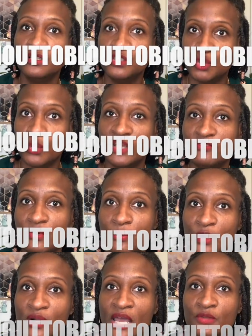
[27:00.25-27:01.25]
join From
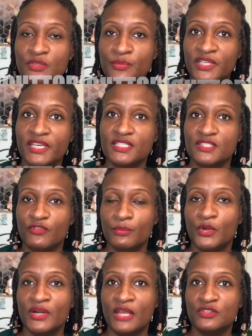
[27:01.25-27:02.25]
Burnout to Bliss,
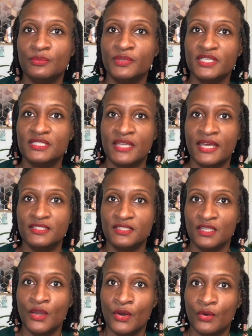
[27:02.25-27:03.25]

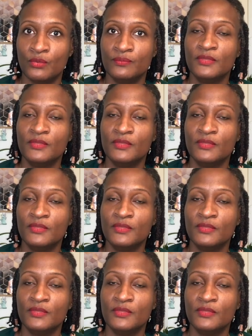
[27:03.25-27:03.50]
FromBurnoutToBliss.co.